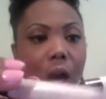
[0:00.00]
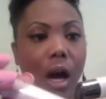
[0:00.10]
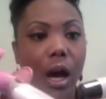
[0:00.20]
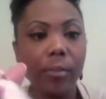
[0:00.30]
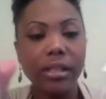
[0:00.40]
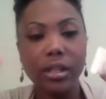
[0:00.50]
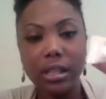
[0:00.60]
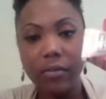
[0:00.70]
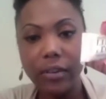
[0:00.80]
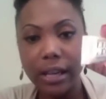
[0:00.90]
Um, this is
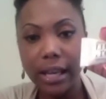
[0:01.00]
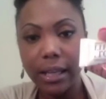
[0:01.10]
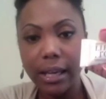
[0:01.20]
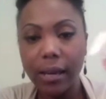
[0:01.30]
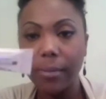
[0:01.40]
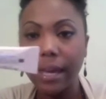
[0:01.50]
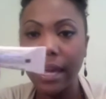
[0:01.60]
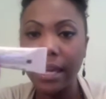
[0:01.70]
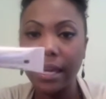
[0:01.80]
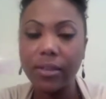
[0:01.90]
in vanilla
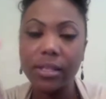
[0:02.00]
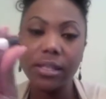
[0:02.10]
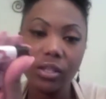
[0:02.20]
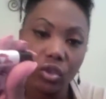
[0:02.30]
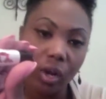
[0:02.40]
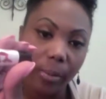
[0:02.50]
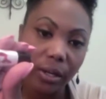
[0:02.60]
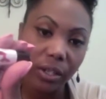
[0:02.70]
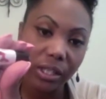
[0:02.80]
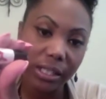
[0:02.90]
cupcake and this is in
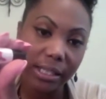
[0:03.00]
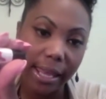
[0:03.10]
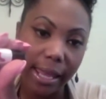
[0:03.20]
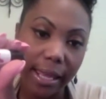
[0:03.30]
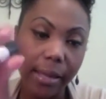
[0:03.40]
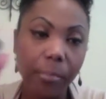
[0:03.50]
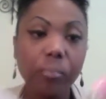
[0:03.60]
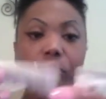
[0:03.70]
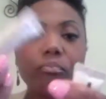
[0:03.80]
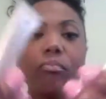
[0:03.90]
strawberry cheesecake.
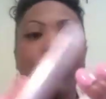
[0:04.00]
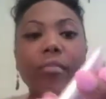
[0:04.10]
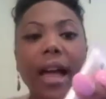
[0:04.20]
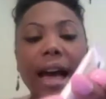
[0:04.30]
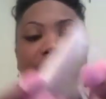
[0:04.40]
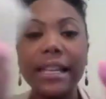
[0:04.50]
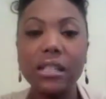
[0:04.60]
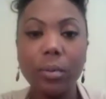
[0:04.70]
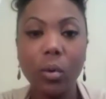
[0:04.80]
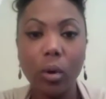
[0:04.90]
I like to
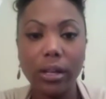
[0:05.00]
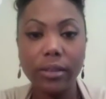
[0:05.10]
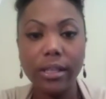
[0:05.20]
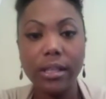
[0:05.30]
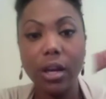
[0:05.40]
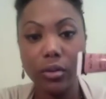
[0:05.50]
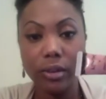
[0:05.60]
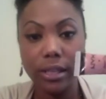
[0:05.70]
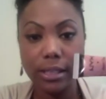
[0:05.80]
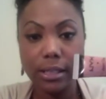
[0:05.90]
put one of these under
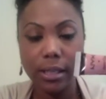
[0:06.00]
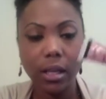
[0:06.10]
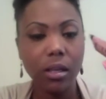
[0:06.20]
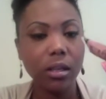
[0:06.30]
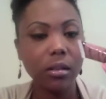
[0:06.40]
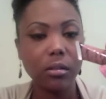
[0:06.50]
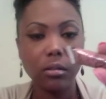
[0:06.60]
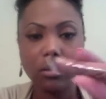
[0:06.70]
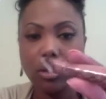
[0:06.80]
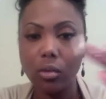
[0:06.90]
this. It
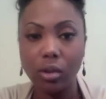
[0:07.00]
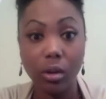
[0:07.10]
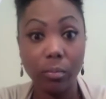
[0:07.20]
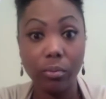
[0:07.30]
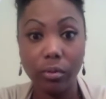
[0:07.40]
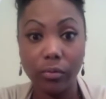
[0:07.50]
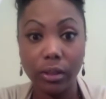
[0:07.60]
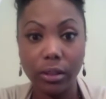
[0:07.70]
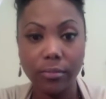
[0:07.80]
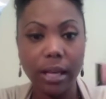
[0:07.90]
goes on
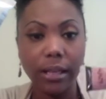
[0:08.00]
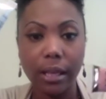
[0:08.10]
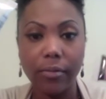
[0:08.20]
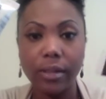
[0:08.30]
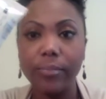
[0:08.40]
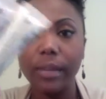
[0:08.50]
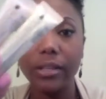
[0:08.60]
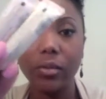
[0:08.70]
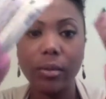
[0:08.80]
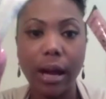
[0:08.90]
beautifully. I love it.
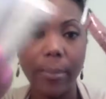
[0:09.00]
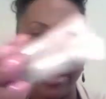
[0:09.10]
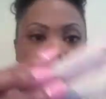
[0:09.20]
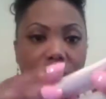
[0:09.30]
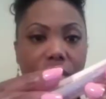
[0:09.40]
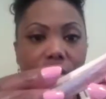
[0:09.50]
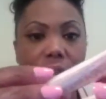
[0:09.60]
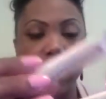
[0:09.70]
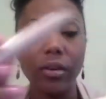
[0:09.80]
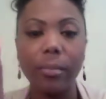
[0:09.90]
So I pair these two
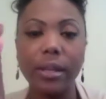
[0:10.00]
together.